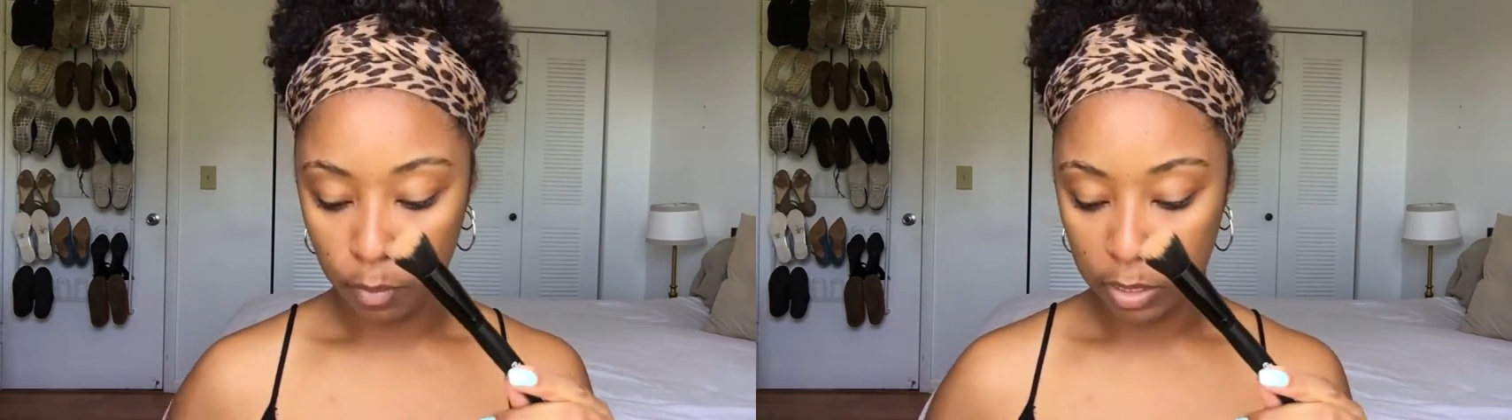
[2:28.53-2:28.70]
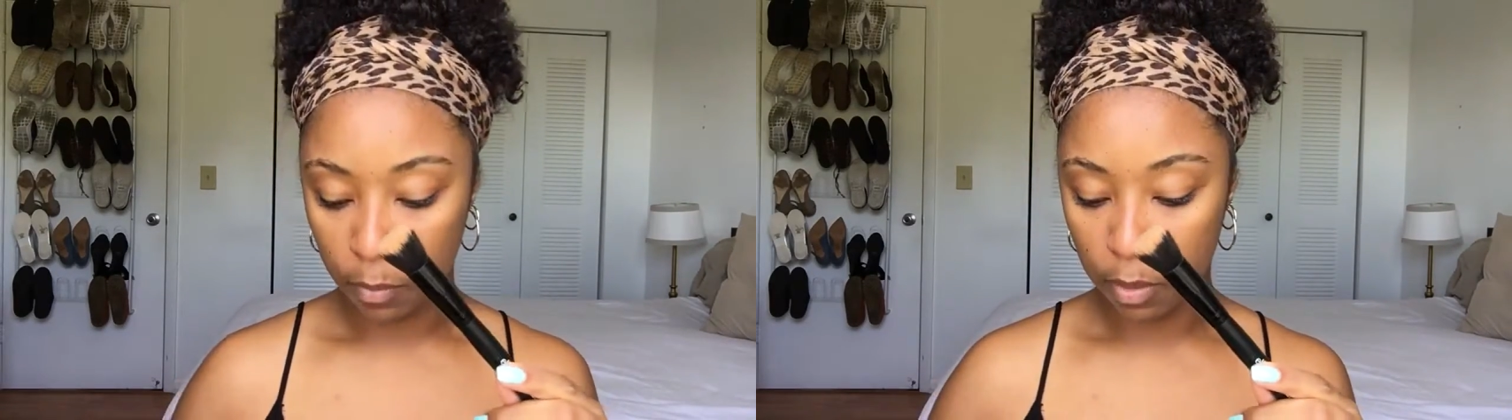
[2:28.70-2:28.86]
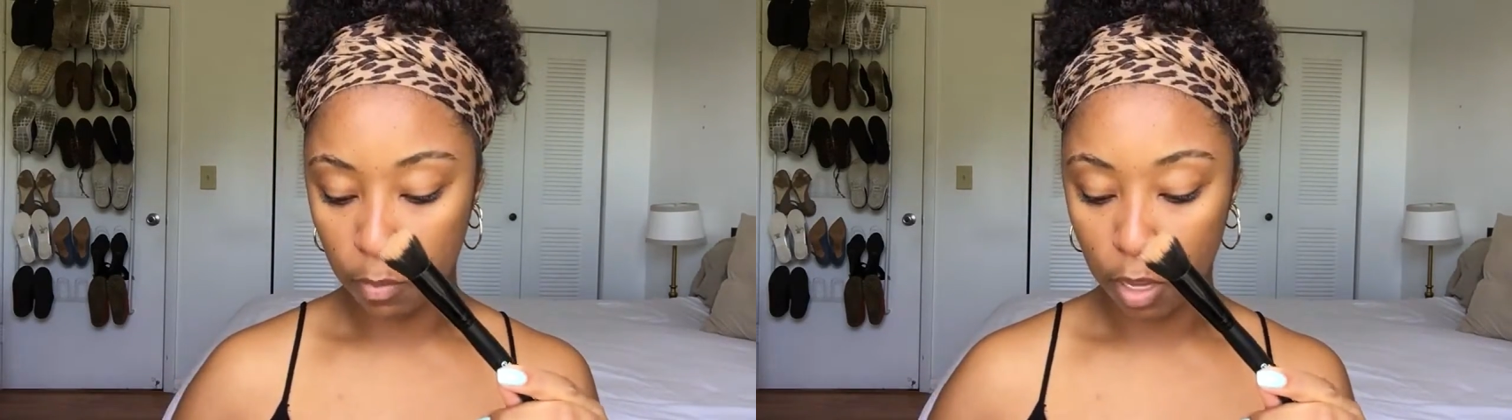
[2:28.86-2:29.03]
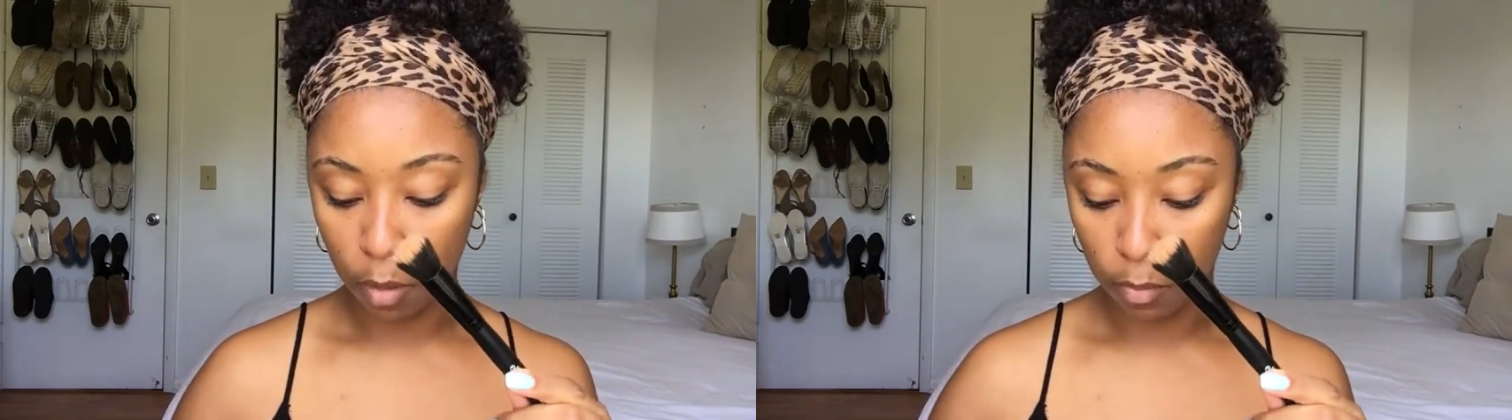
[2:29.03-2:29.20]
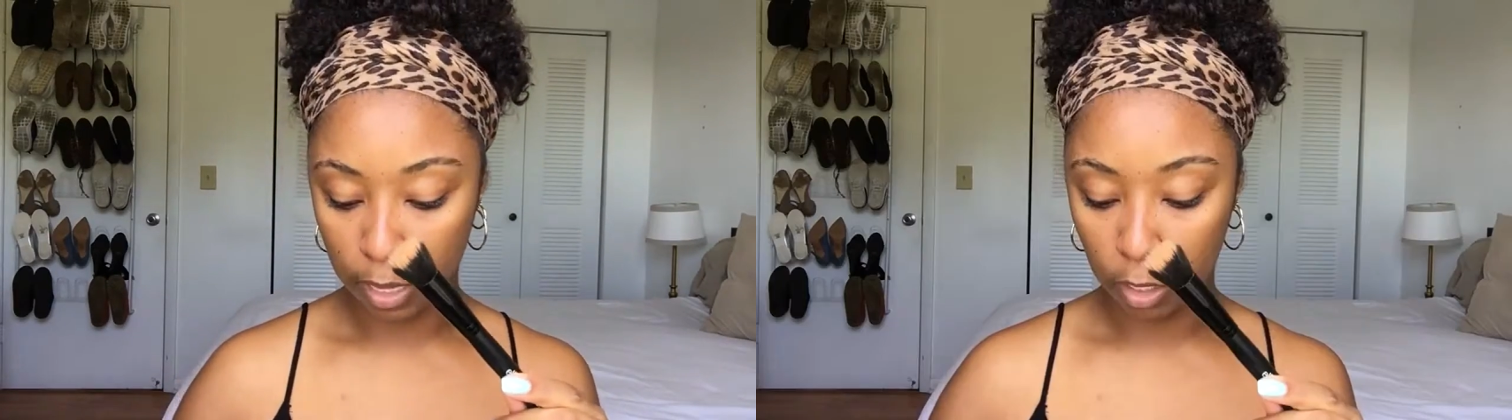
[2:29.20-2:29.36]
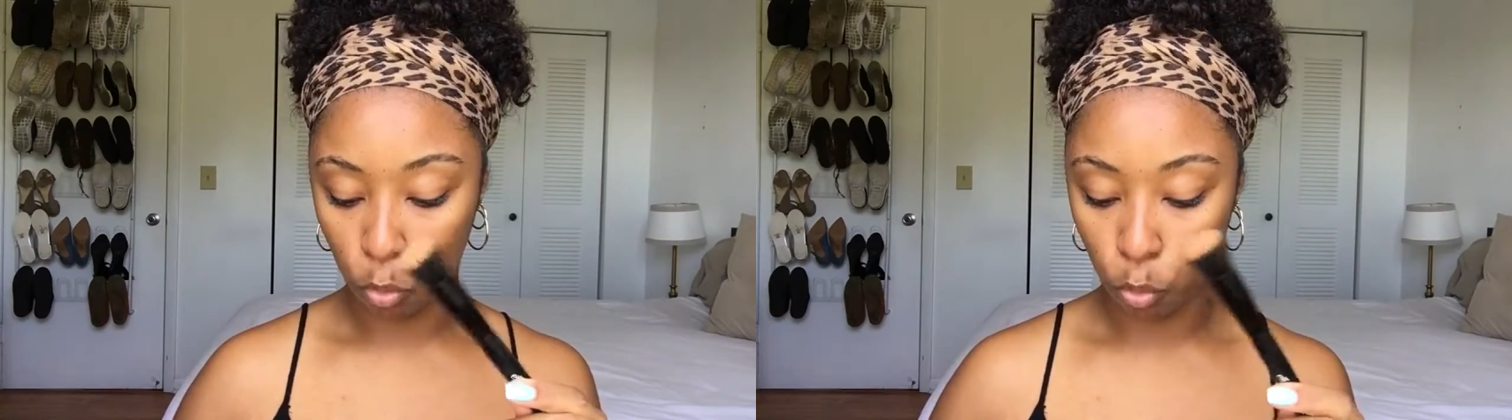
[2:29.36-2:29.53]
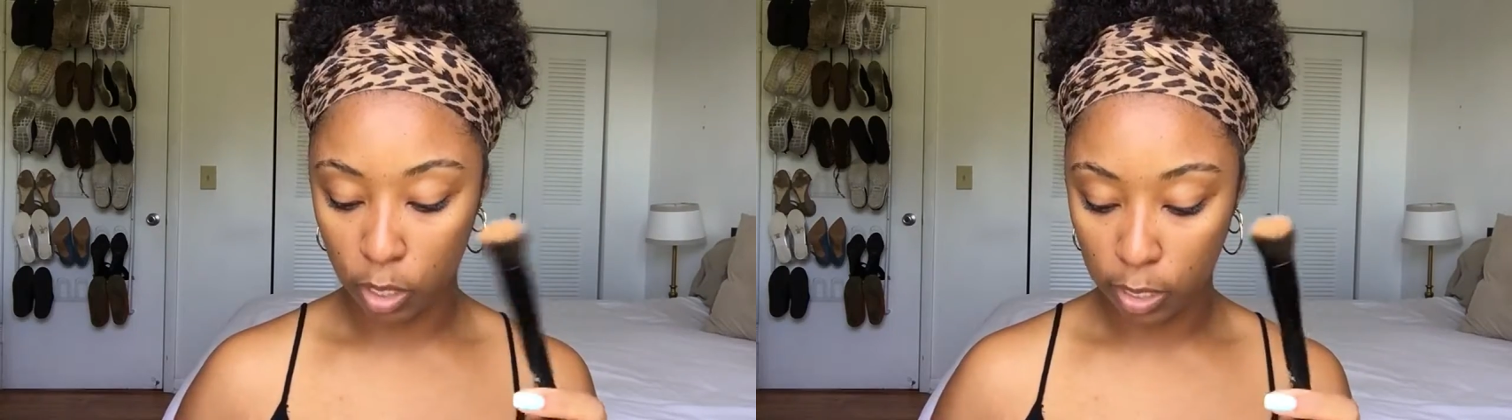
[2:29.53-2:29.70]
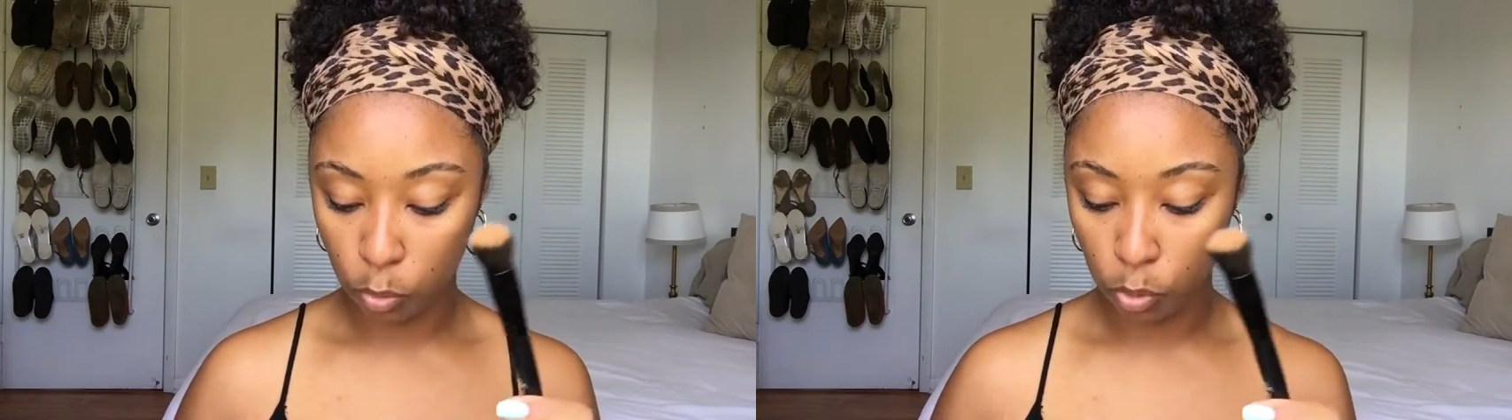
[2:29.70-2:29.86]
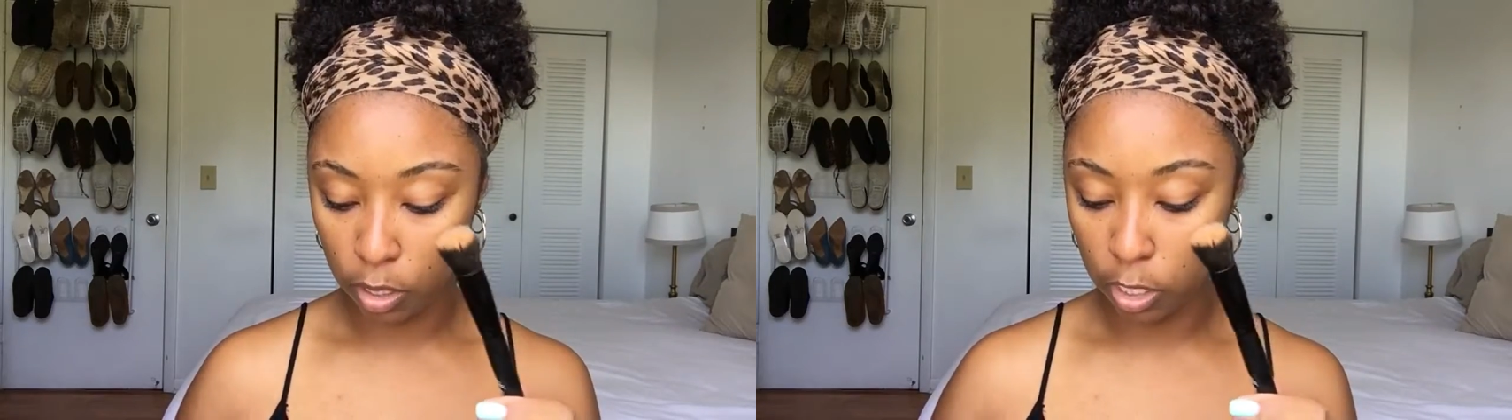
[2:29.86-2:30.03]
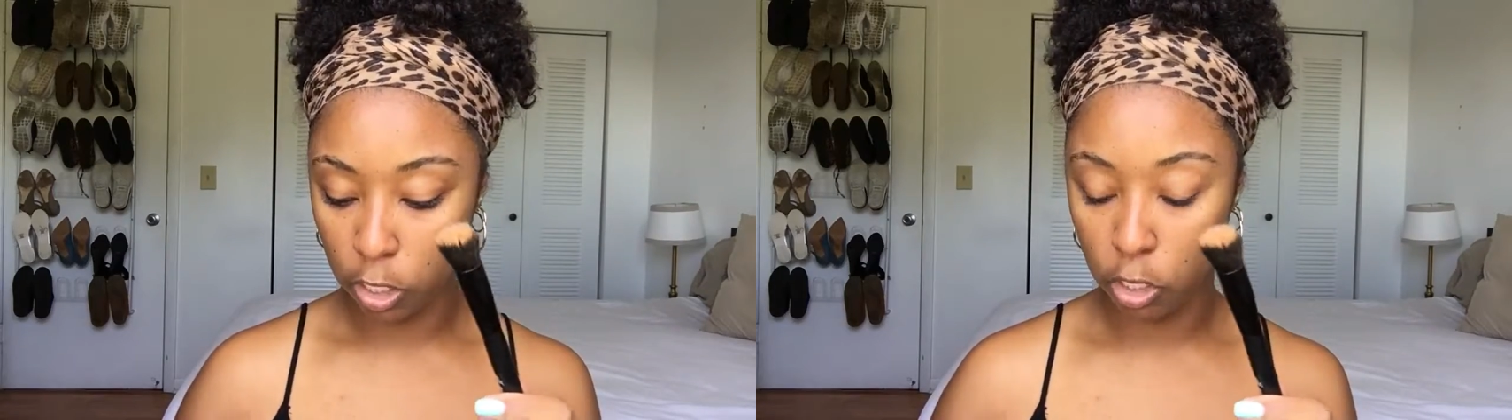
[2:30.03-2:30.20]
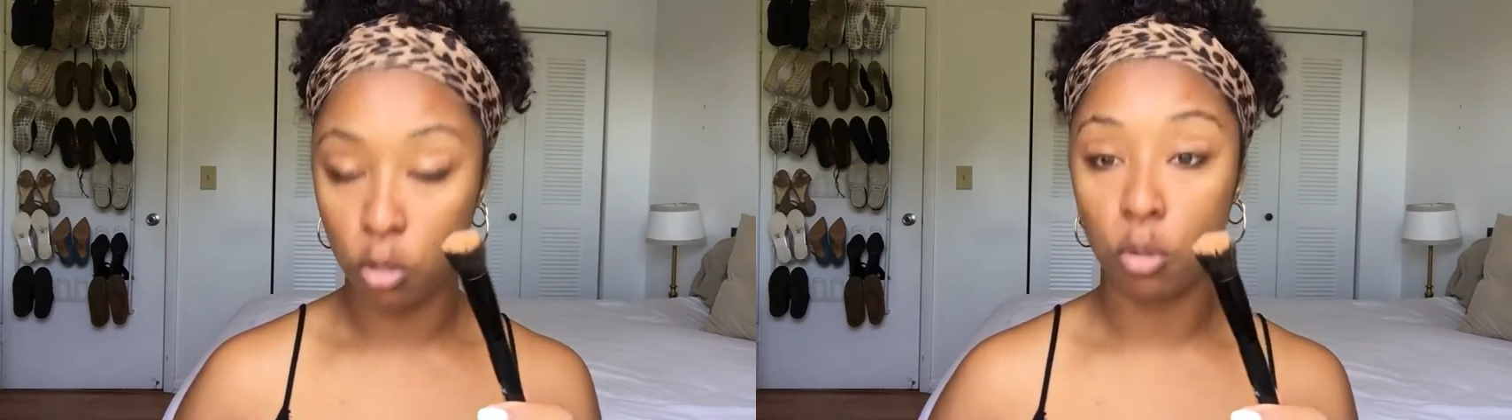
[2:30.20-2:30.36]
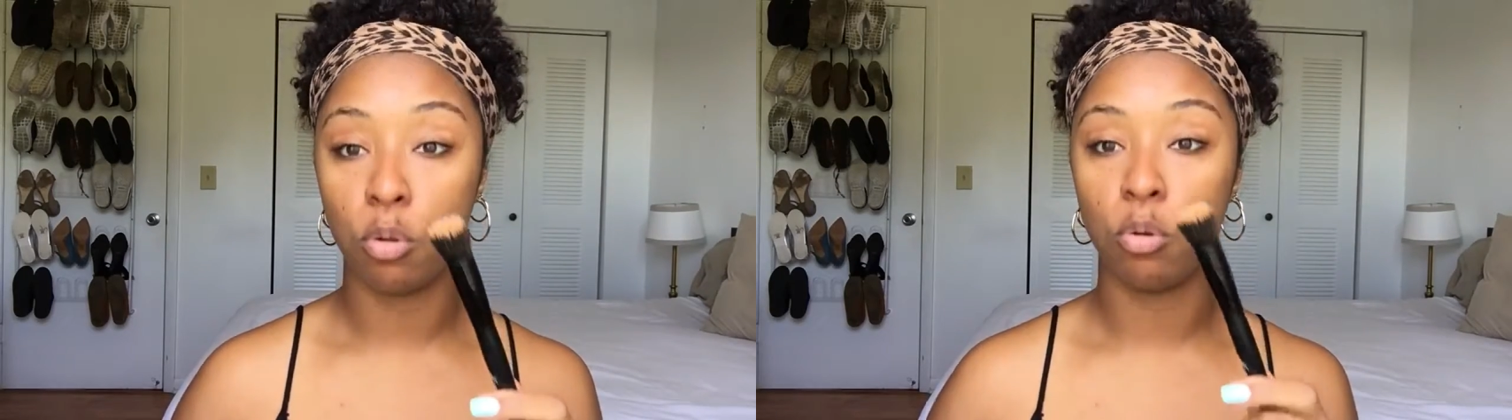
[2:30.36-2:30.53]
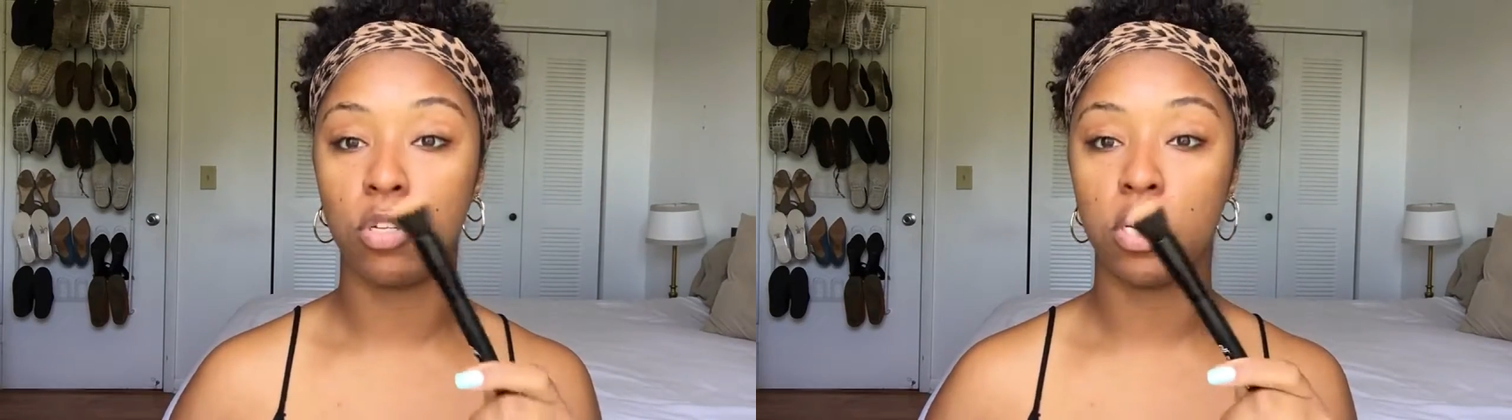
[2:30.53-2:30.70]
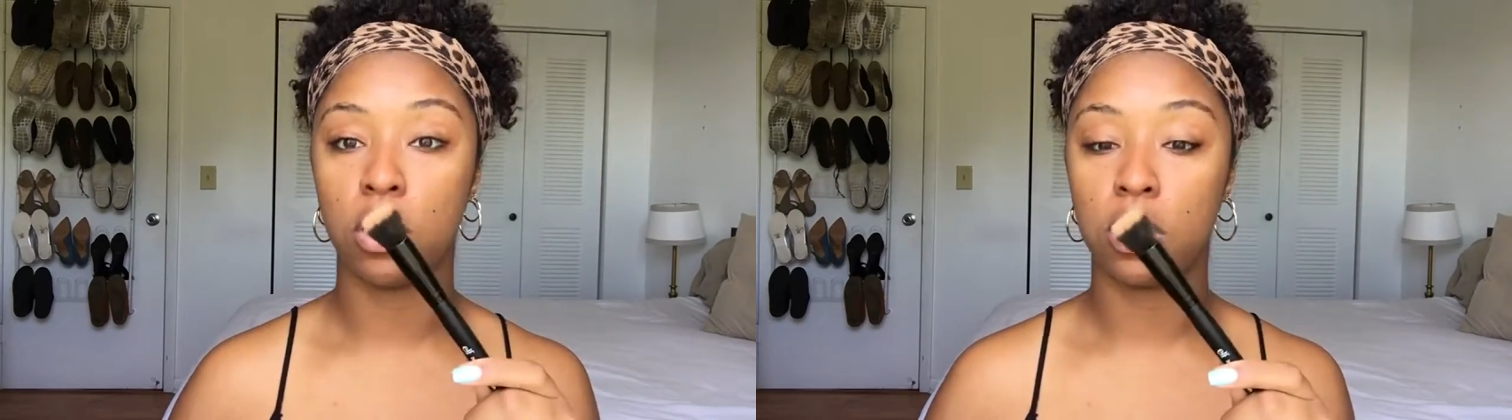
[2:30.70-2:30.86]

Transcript: Some of them come like really, really huge.